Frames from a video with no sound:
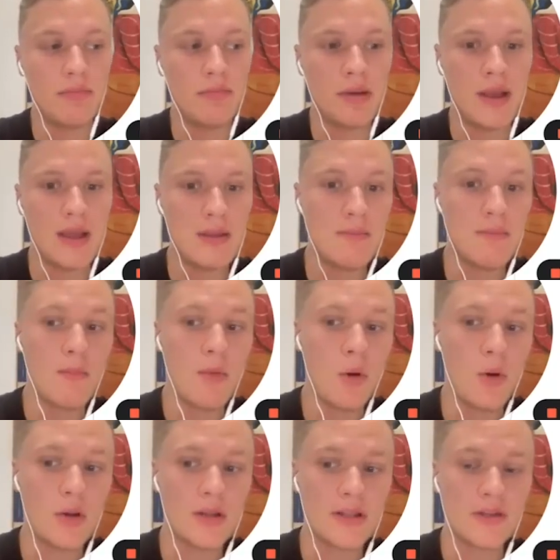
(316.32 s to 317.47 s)
pay
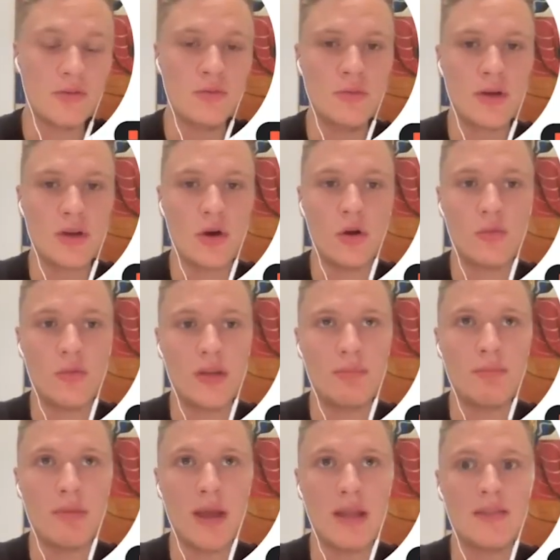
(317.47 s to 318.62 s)
more, like you already
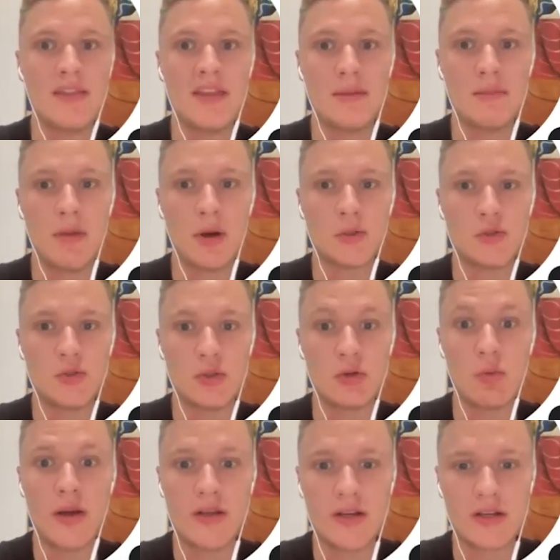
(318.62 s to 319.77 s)
paid the amount to
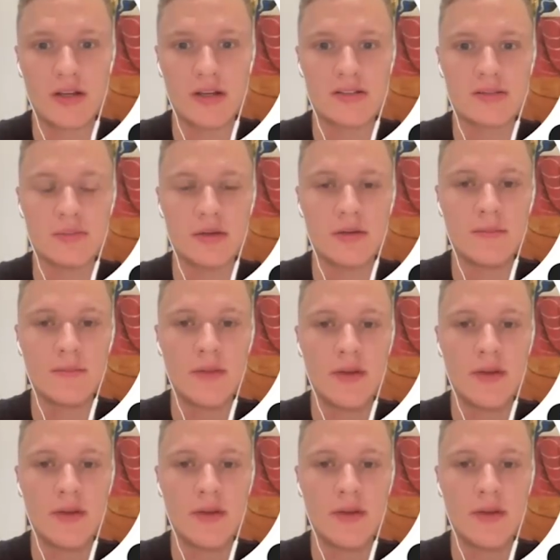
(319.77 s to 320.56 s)
acquire a customer,